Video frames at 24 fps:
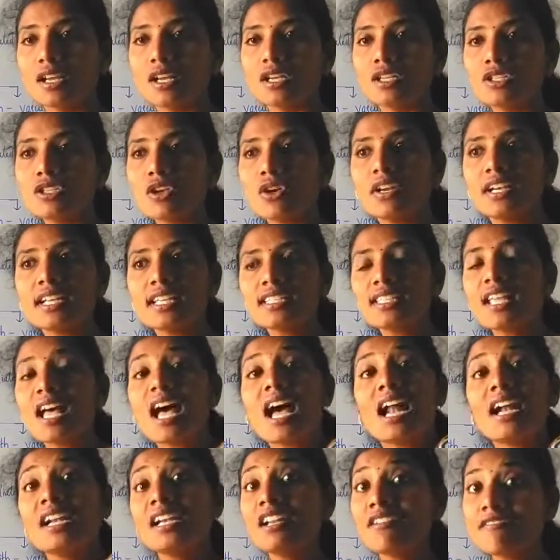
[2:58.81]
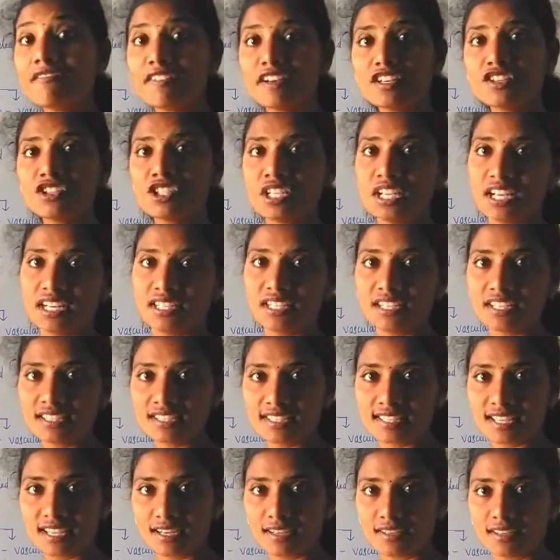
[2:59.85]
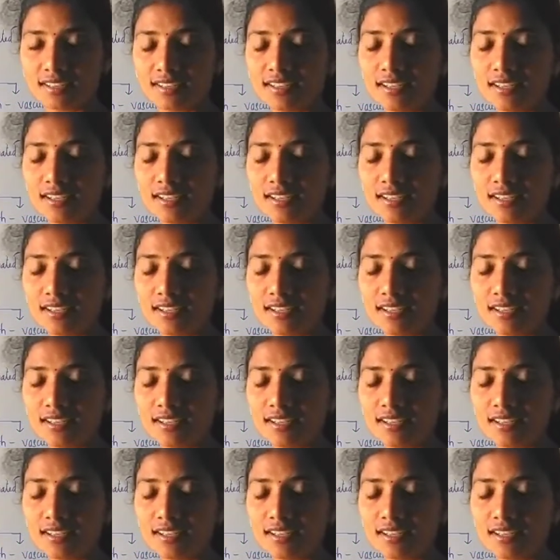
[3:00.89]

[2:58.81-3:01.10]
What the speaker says: So it is undifferentiated cell.